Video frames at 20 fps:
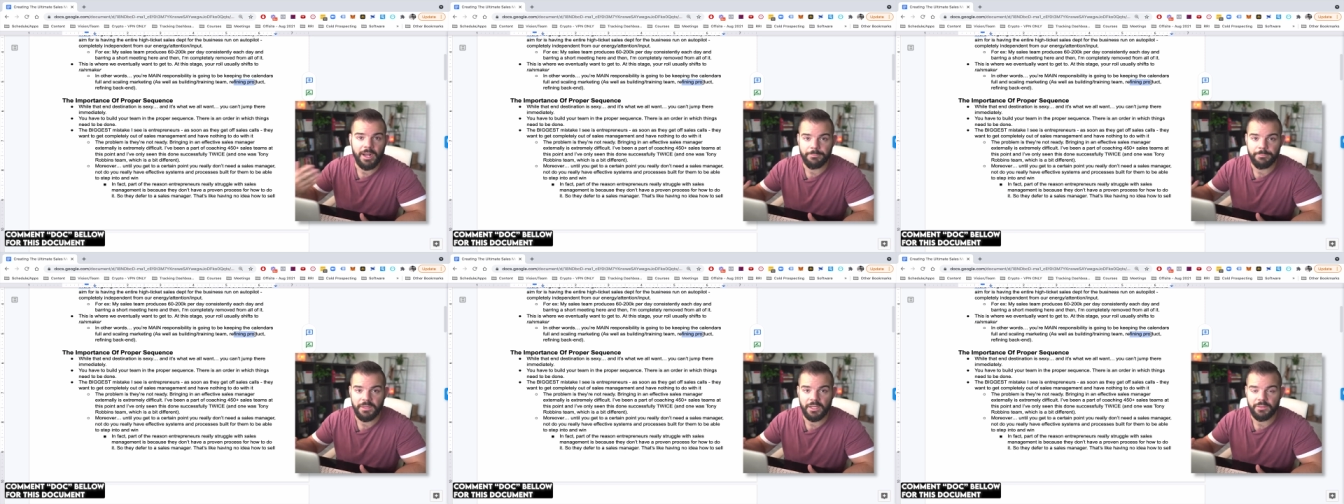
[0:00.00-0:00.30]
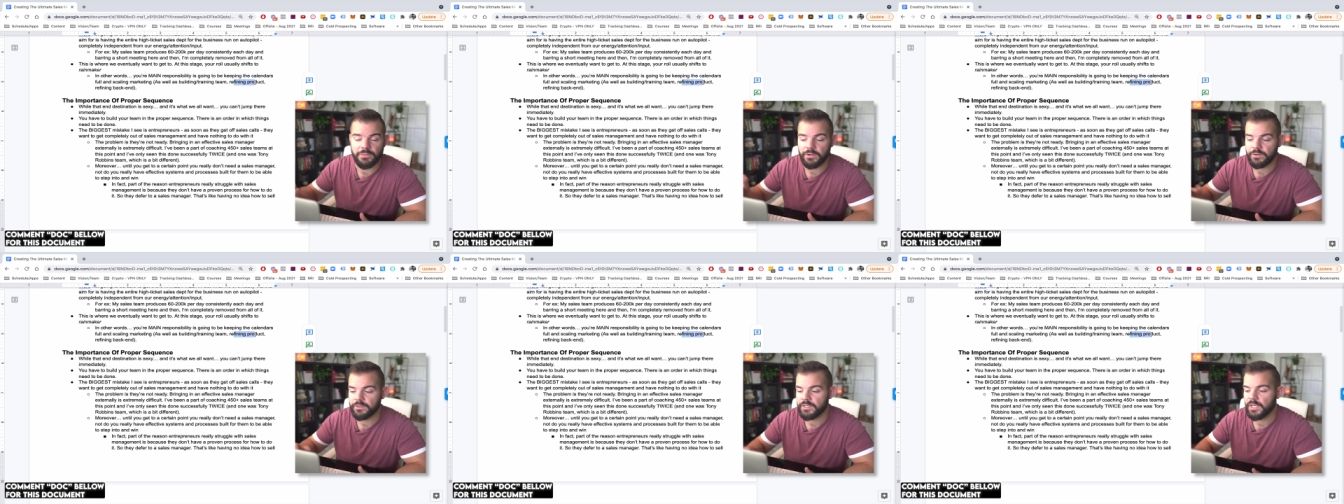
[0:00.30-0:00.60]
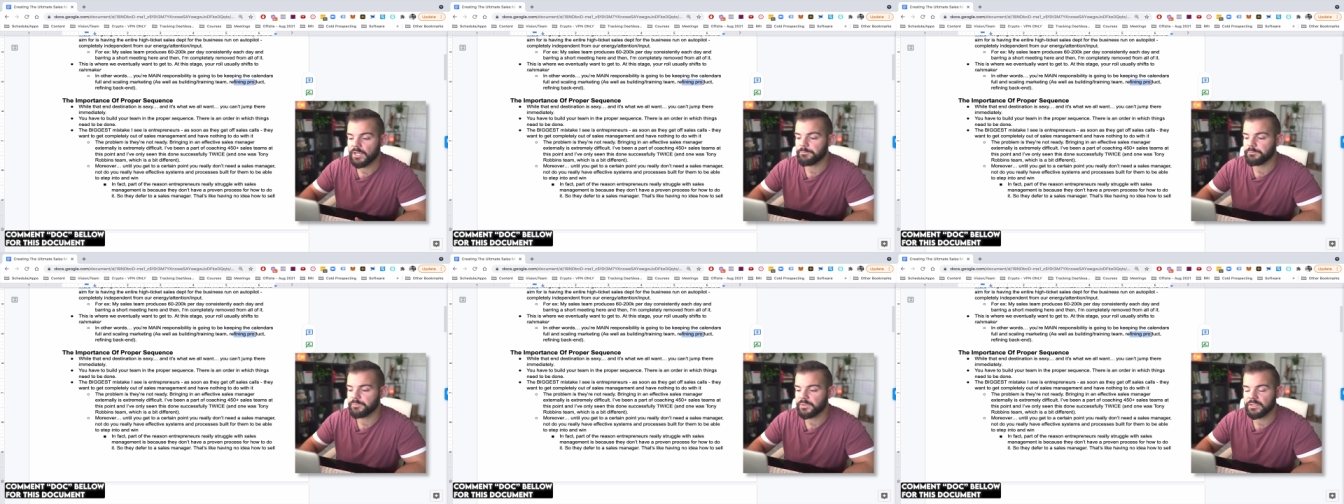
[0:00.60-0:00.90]
I'm not there
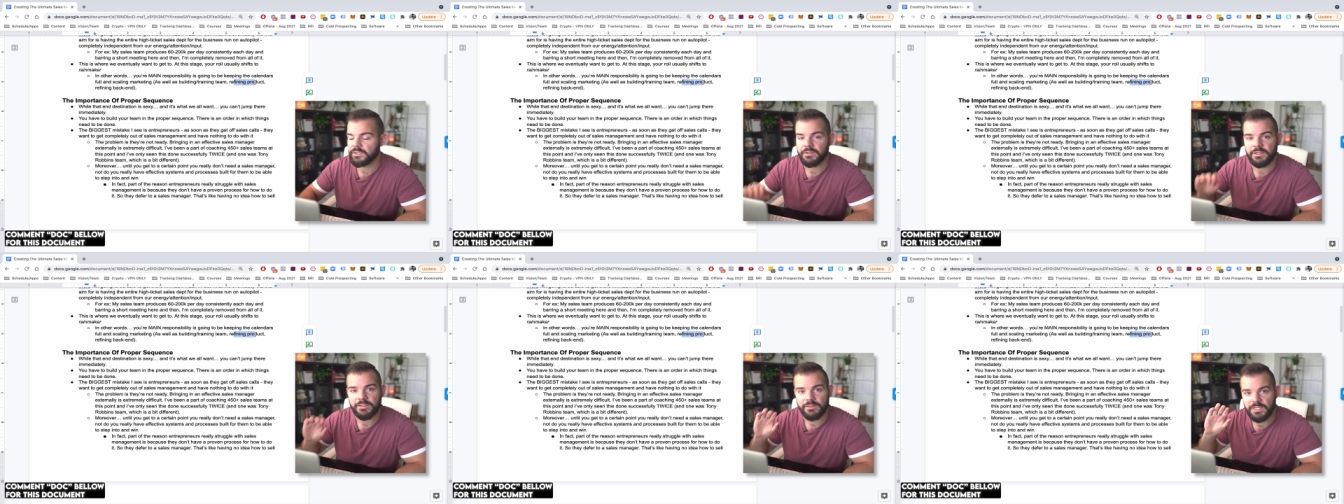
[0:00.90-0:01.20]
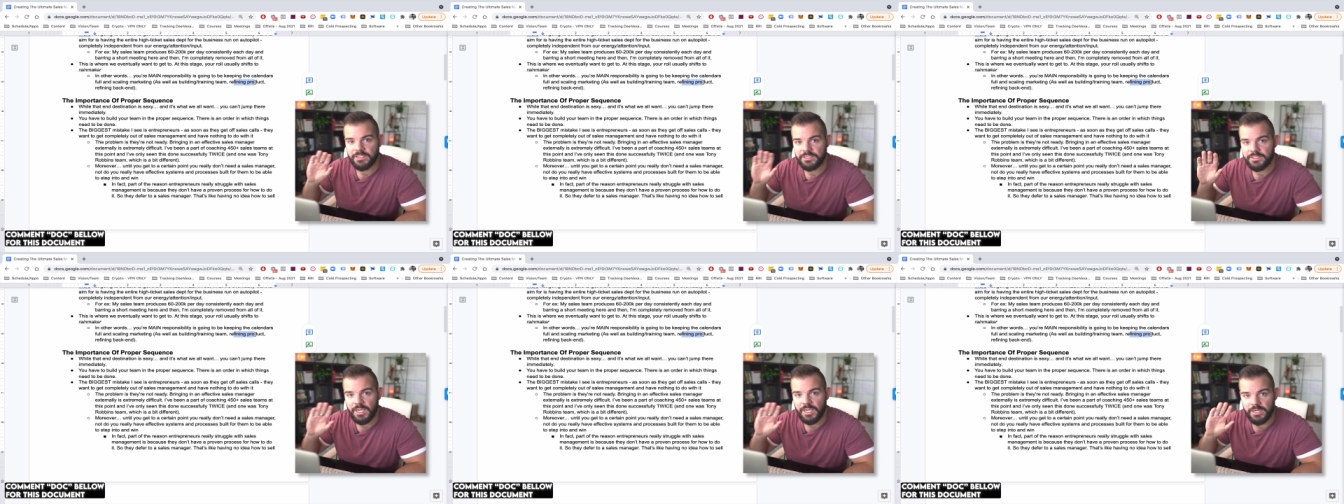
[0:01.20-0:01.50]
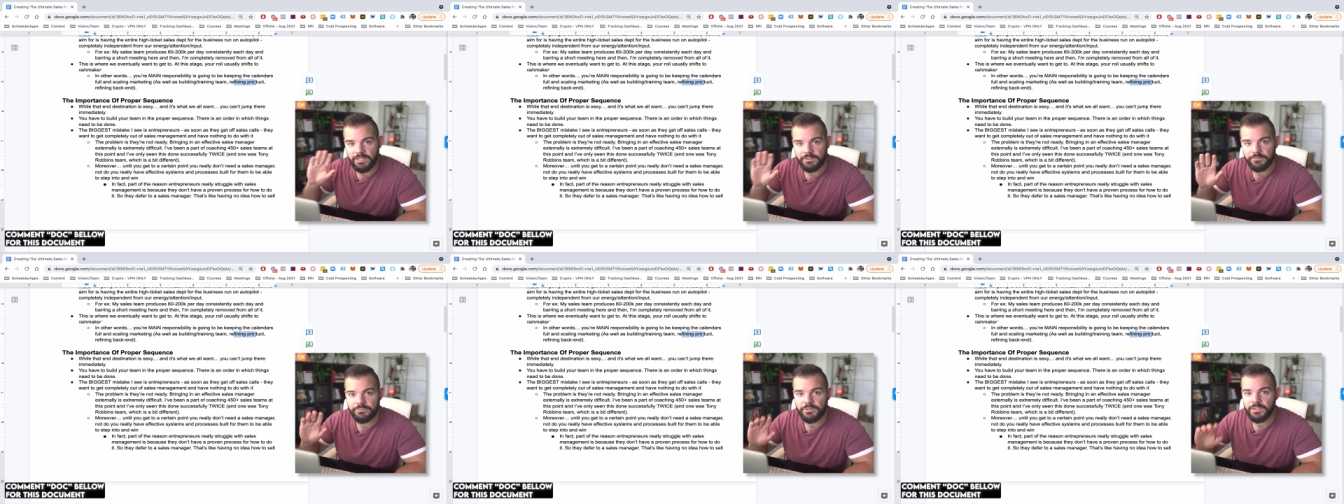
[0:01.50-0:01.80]
yet, but that's
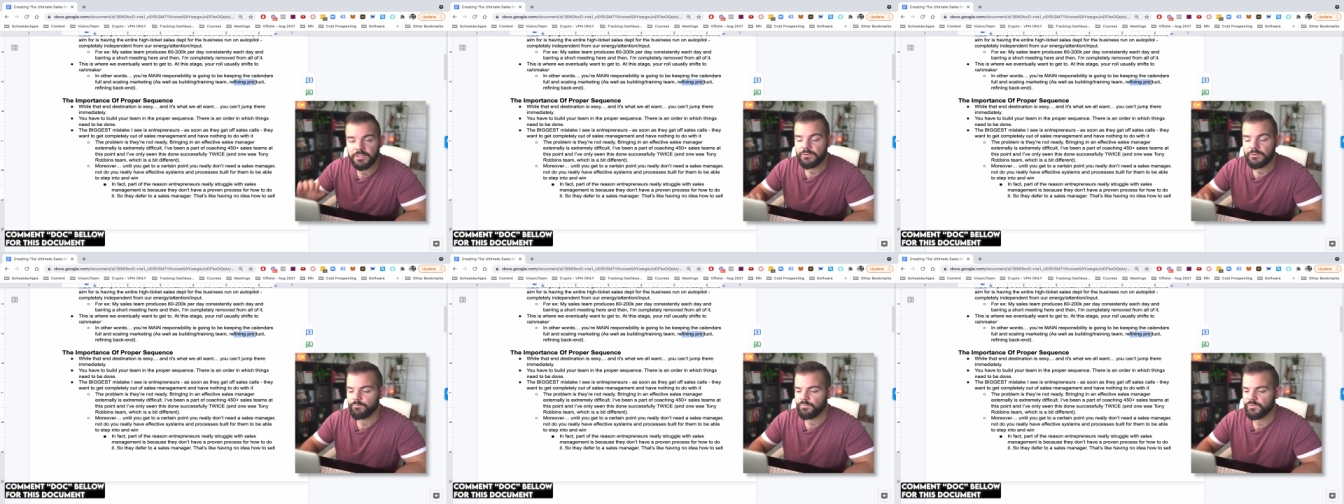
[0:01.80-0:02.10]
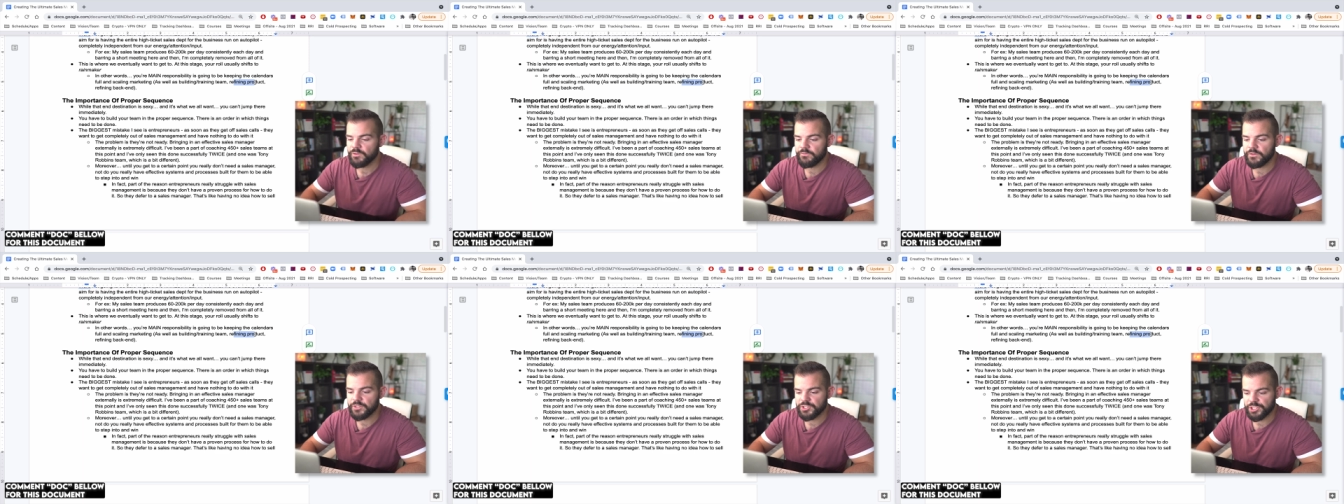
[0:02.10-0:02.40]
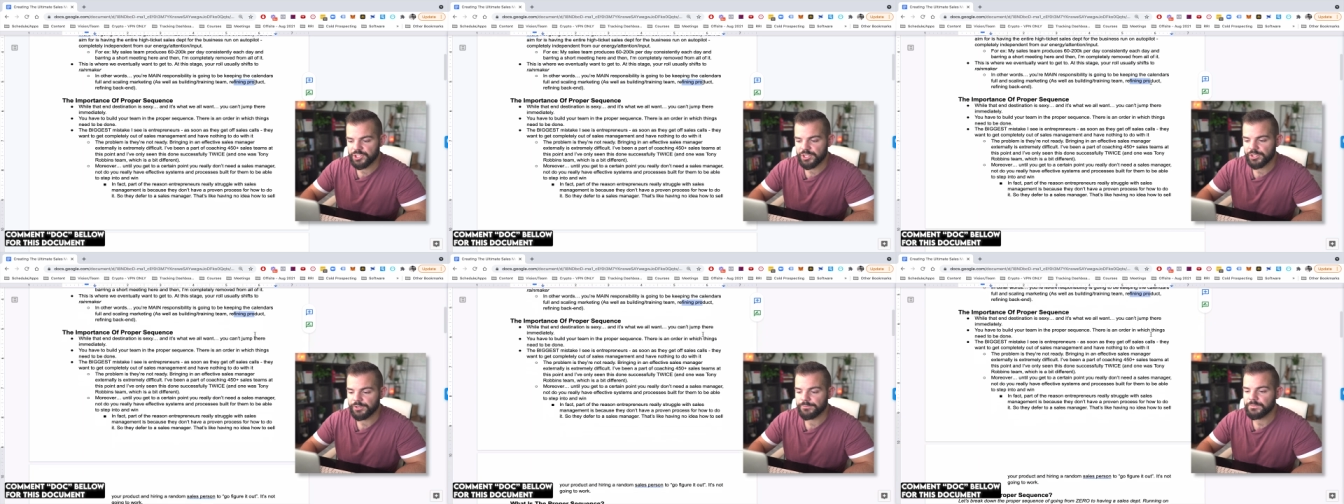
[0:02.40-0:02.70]
kind of the
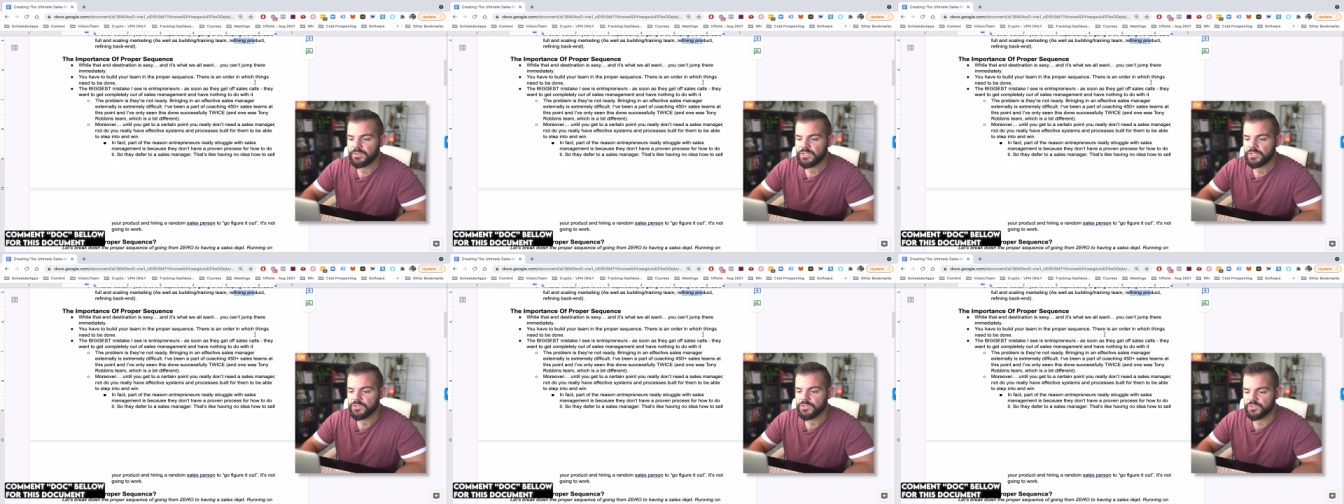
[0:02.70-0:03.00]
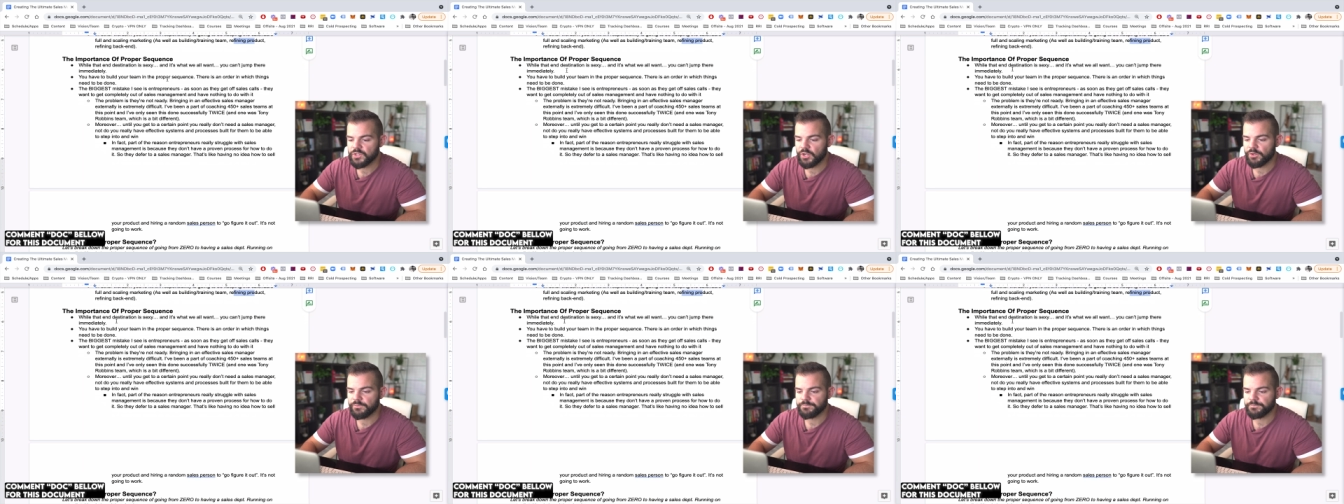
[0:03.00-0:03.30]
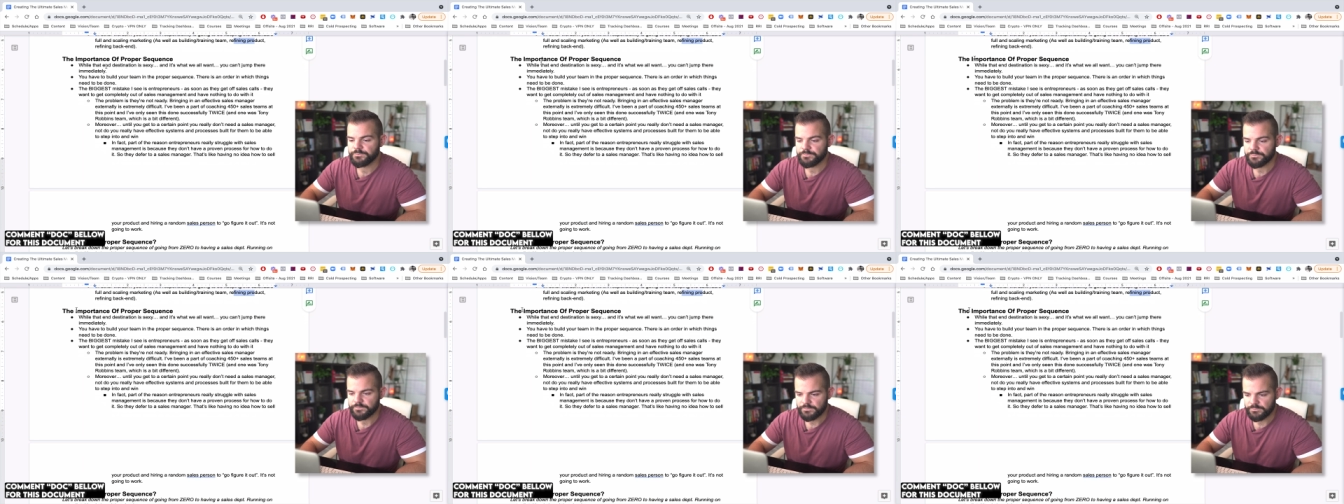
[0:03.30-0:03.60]
vision here.
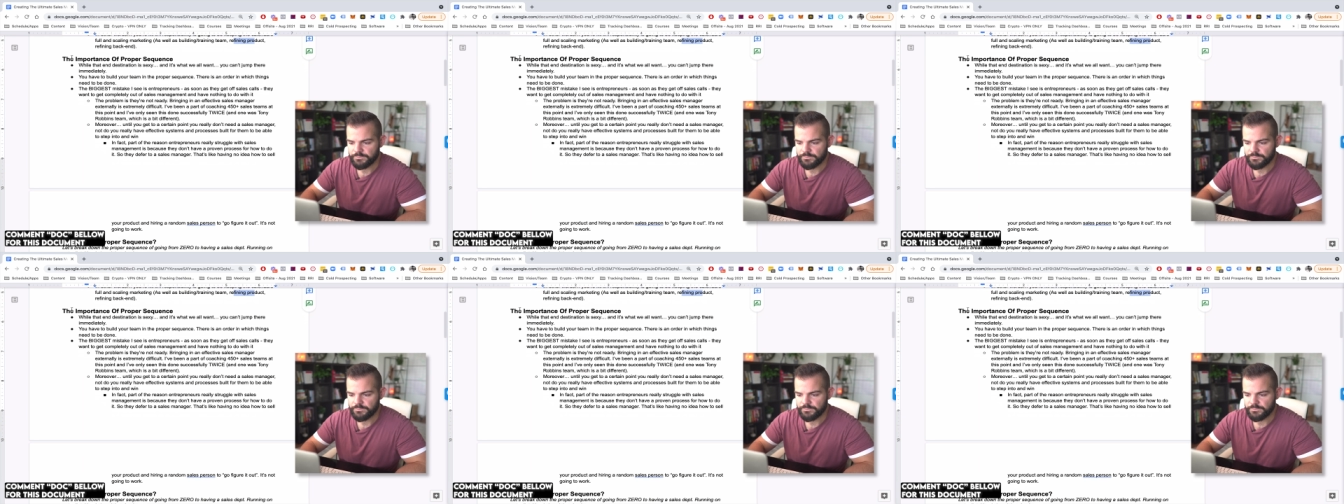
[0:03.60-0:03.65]
So